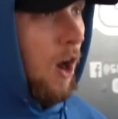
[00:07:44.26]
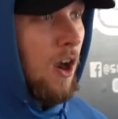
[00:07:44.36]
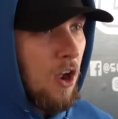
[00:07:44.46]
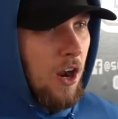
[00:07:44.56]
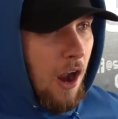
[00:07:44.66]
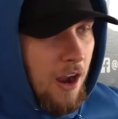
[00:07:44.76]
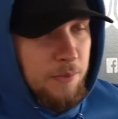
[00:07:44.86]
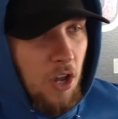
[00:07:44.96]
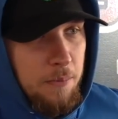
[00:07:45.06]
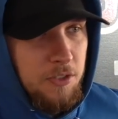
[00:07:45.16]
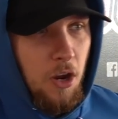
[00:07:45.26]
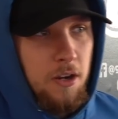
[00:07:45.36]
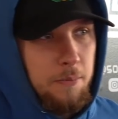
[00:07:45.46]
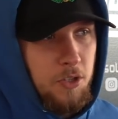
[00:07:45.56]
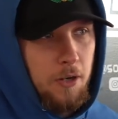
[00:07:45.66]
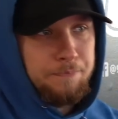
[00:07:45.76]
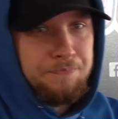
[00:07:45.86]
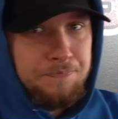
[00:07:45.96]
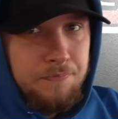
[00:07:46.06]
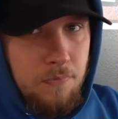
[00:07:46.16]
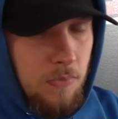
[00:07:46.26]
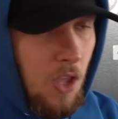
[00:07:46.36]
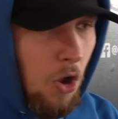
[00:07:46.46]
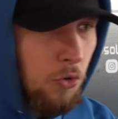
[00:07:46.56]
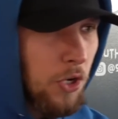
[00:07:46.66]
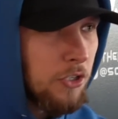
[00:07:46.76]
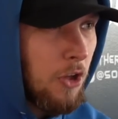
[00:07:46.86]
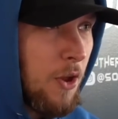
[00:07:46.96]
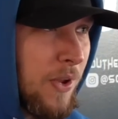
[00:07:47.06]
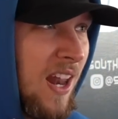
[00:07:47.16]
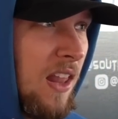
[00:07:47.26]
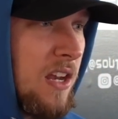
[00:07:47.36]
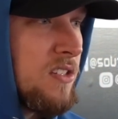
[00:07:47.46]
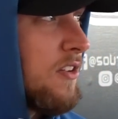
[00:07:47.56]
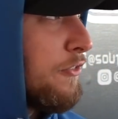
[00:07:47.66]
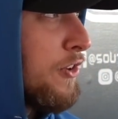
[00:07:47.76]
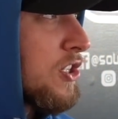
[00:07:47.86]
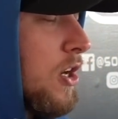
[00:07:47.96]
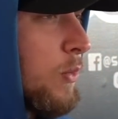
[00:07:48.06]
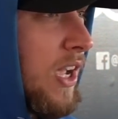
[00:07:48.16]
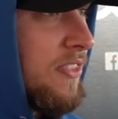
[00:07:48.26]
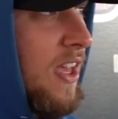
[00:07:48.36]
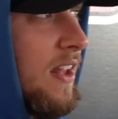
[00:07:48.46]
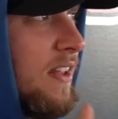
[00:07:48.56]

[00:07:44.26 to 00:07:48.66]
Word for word: right, all right, all right. I'm sorry. I'm sorry. I'm sorry. On a real note though, we got a lot of stuff to finish up. We got that,